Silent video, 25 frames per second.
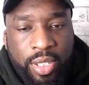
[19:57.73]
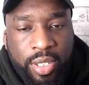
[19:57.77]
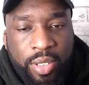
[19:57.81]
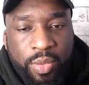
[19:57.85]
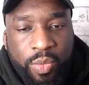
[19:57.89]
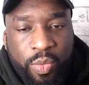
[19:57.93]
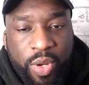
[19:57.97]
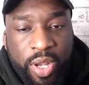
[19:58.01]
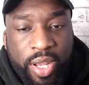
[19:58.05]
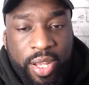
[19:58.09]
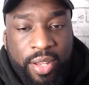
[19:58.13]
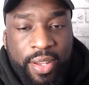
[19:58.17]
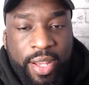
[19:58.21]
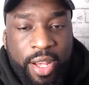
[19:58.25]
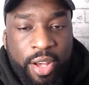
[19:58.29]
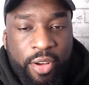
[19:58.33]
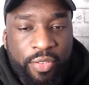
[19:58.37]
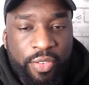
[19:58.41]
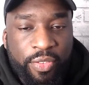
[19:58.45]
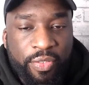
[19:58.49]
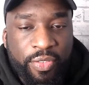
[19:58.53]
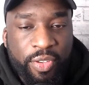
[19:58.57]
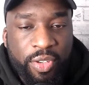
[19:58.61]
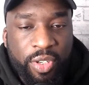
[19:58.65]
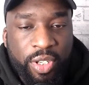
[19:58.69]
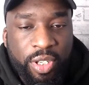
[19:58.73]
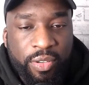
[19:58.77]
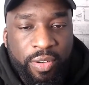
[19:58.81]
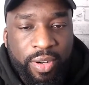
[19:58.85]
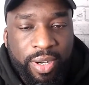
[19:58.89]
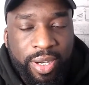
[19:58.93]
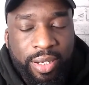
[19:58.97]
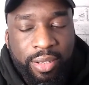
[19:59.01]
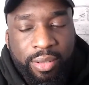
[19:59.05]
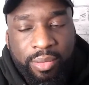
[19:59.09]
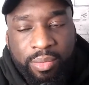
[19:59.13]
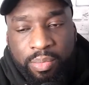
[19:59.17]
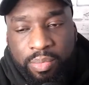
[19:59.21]
What healthy food are you
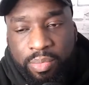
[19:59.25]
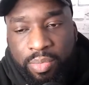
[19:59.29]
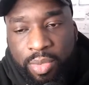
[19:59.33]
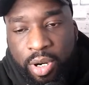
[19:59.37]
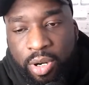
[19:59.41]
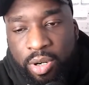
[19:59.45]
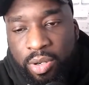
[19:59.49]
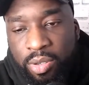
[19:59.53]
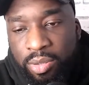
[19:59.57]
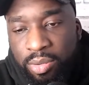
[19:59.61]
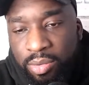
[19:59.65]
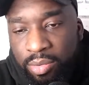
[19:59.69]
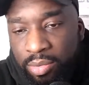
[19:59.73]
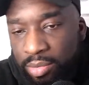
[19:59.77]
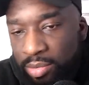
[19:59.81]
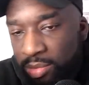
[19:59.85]
eating, bro?